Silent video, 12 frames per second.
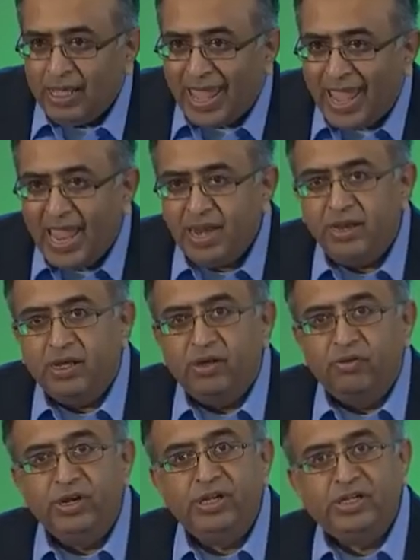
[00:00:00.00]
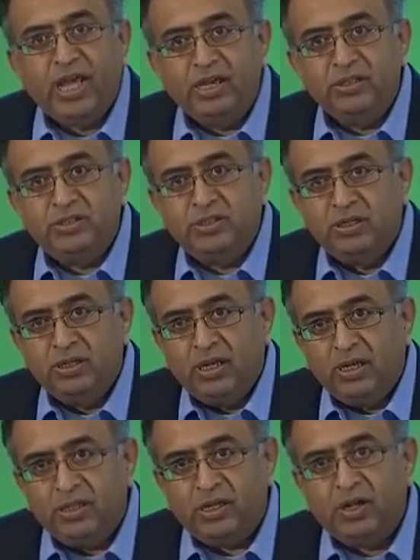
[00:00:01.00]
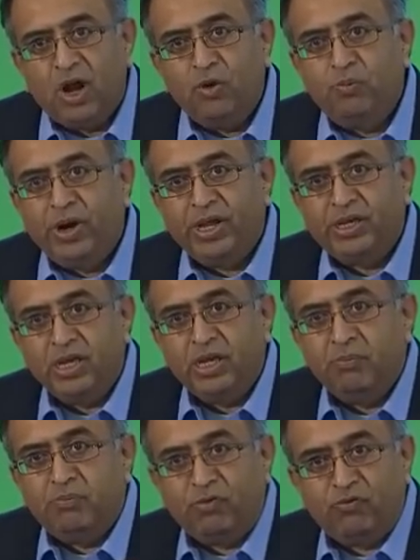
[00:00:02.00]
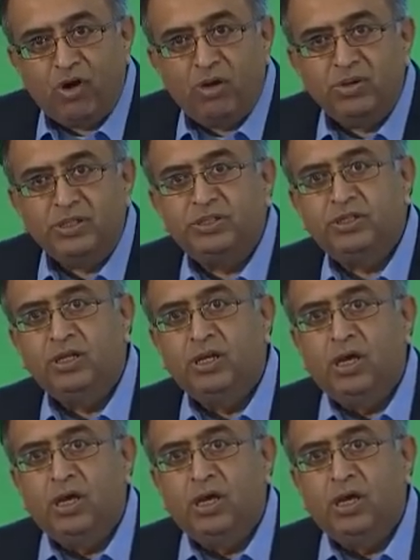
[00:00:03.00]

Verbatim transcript: and retains the groundbreaking performance